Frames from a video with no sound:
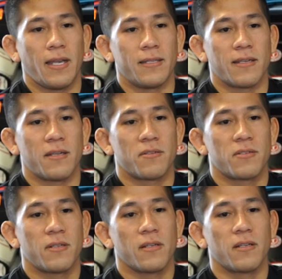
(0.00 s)
it's
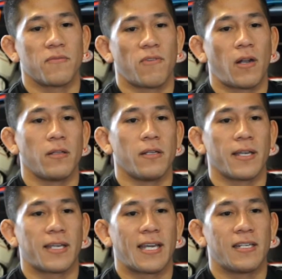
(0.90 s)
interesting, and it's finally
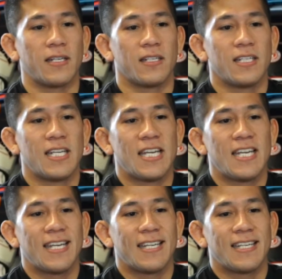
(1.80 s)
like
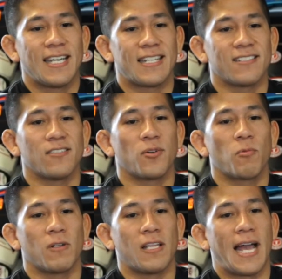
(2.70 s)
it's a little
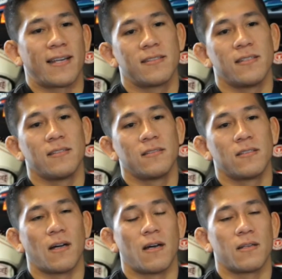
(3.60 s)
relaxing
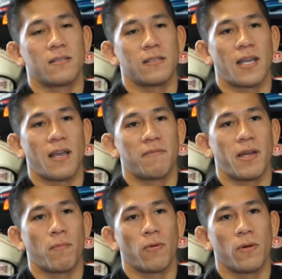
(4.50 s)
to honestly have
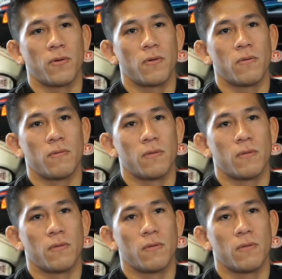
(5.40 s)
that pro